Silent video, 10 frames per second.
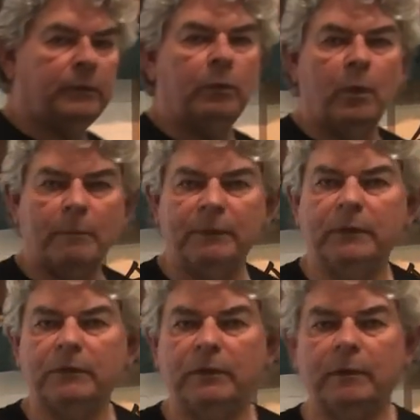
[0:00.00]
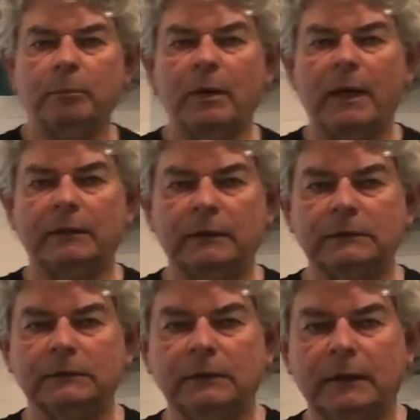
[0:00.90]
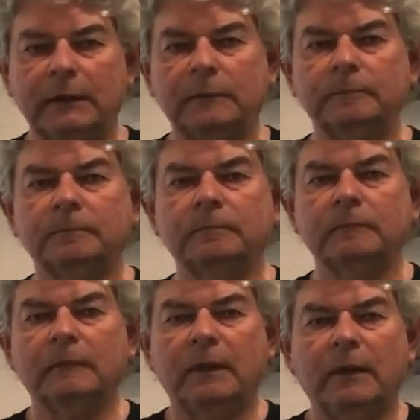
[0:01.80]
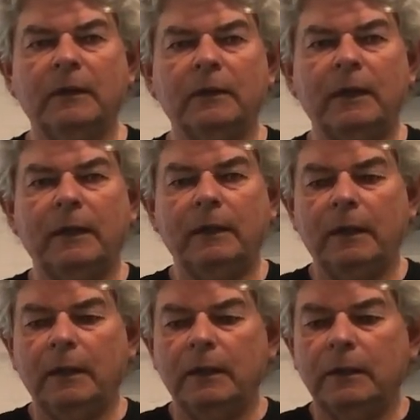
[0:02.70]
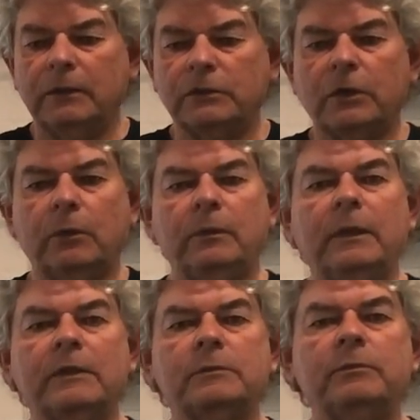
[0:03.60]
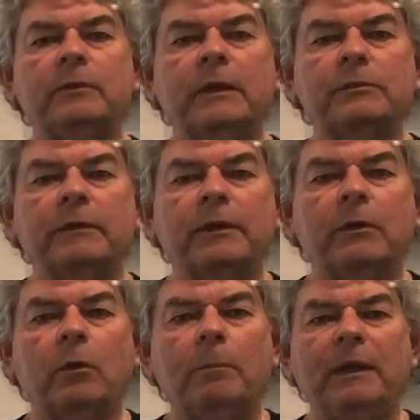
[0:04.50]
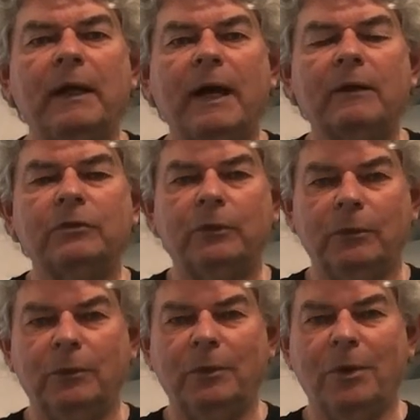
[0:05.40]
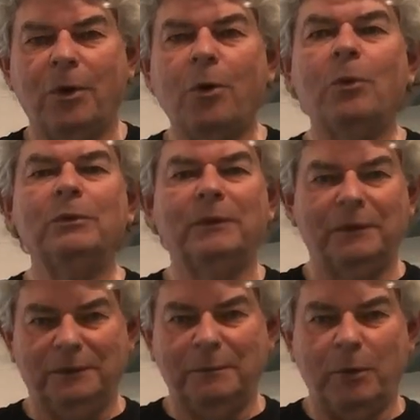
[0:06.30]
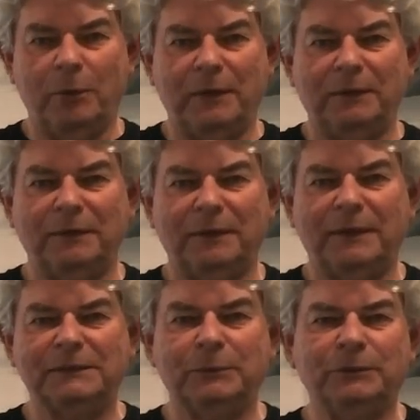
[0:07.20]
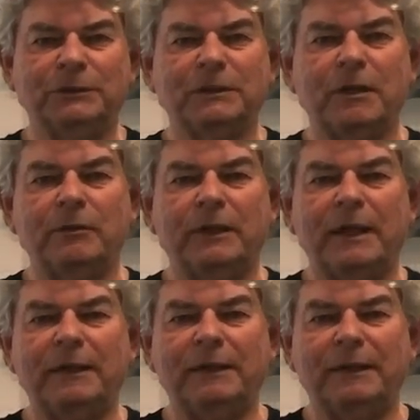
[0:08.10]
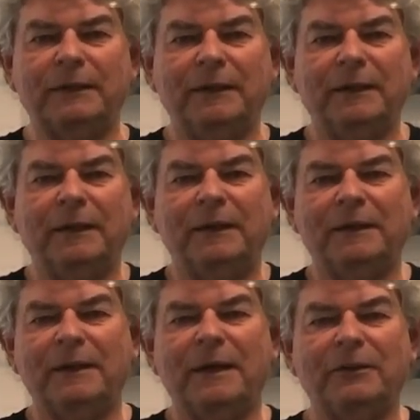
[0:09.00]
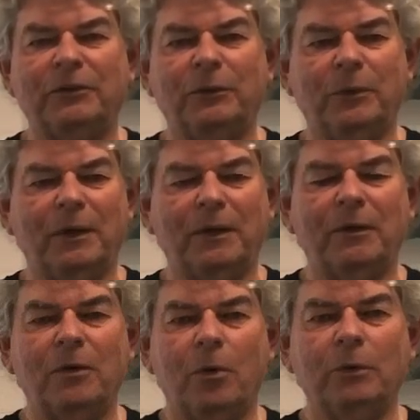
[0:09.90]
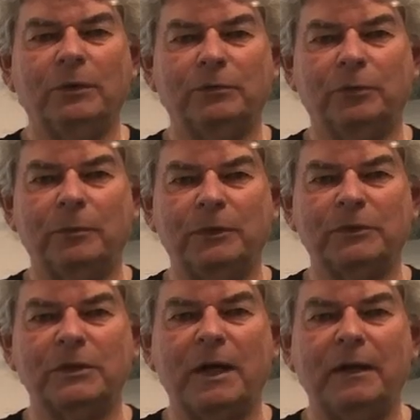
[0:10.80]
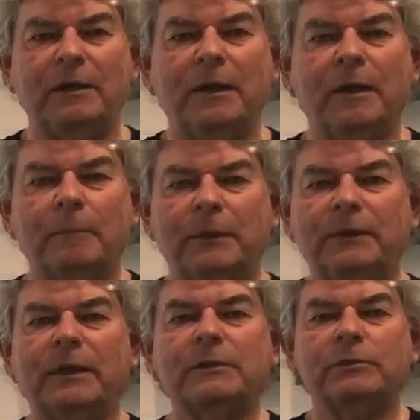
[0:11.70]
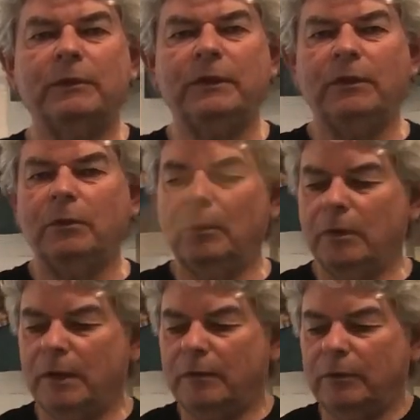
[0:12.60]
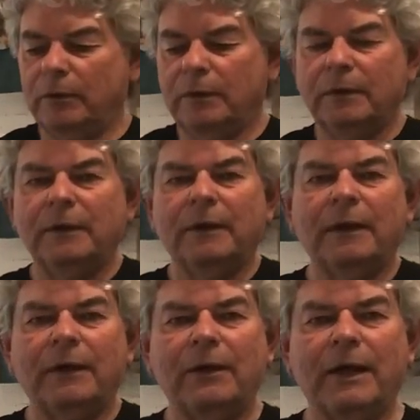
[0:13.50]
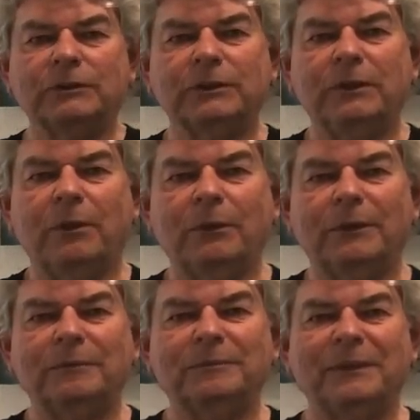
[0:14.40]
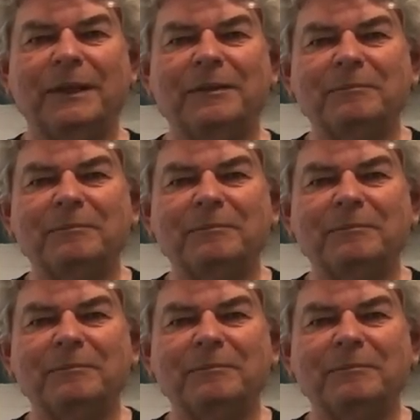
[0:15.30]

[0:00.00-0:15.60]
the weapon into the practice, okay? Okay, so next video will be how to hold the Bokken, okay? So we just covered etiquette and how to hold it from your side, but next video will cover how to actually hold it, okay?